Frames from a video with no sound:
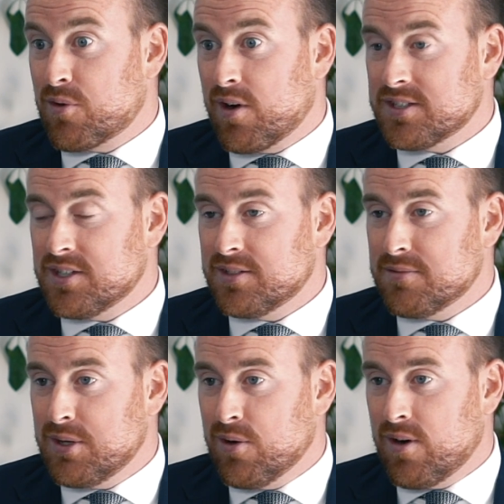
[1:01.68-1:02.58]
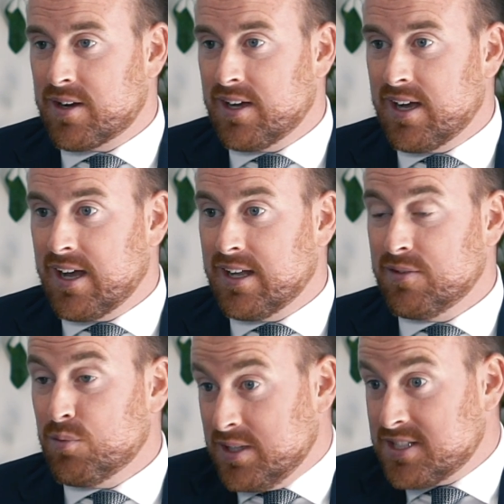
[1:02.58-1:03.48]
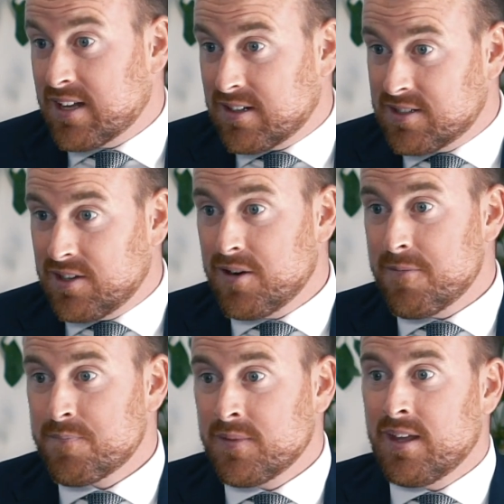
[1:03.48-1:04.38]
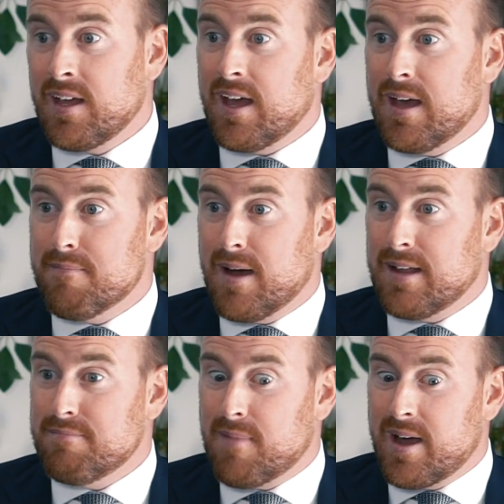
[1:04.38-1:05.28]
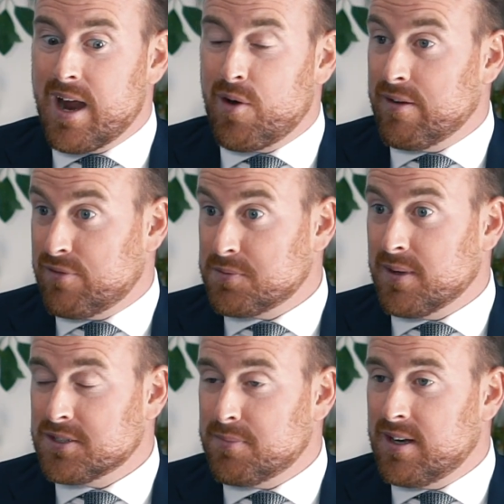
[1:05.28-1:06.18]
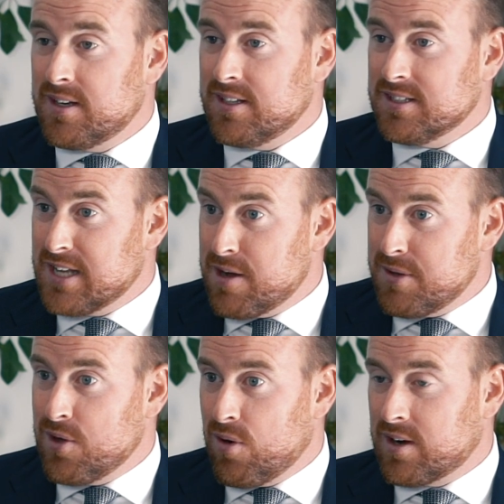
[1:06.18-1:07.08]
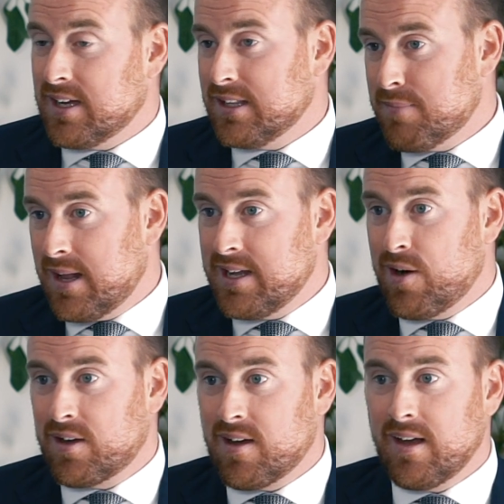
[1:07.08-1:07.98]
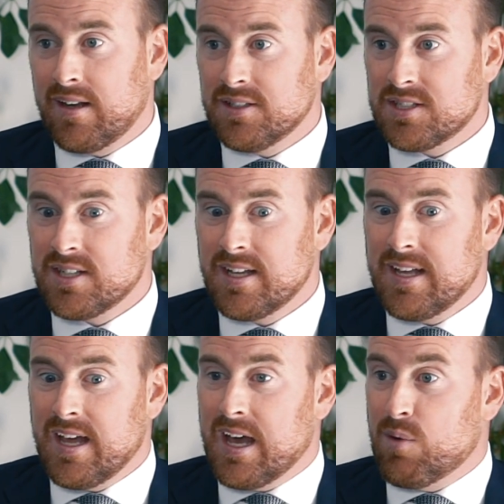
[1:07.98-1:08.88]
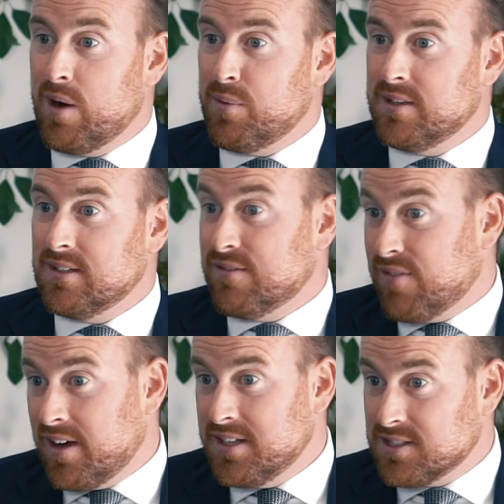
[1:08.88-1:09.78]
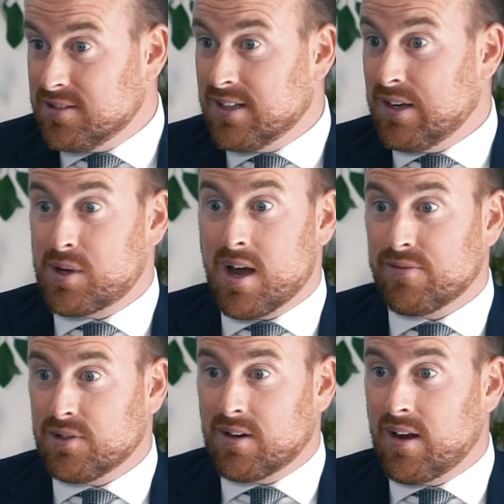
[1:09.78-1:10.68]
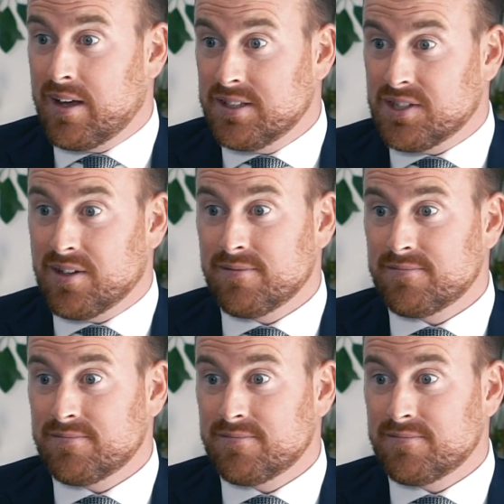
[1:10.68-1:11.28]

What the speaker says: across here to Mallorca and we settled here. And my area of responsibility is now Mallorca and the Balearic Islands, where we advise and look after our clients here.